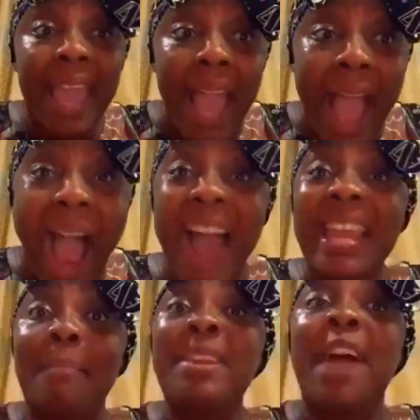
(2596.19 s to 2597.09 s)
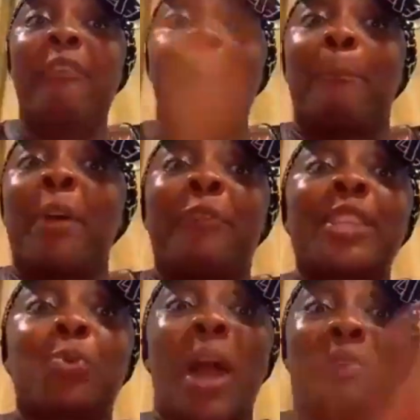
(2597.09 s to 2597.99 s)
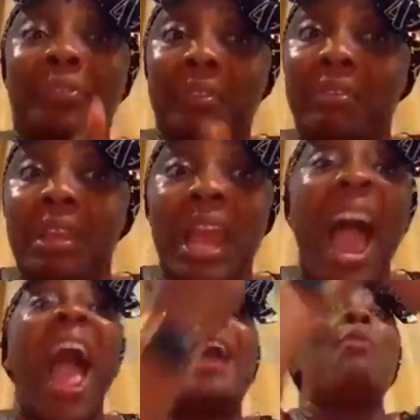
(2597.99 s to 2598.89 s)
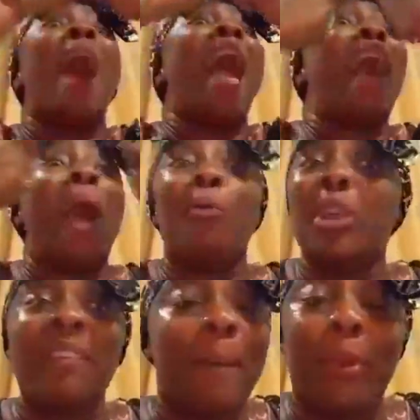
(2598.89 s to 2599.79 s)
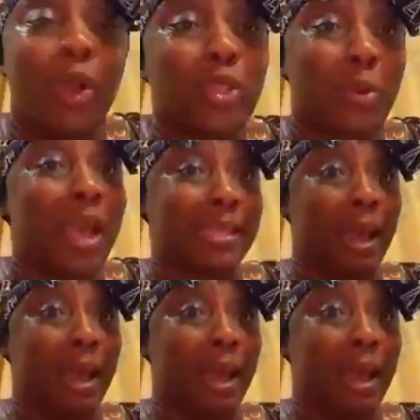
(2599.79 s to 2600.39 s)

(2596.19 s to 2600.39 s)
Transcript: I am never a perfect wife. I will, I, I will never be until Christ come.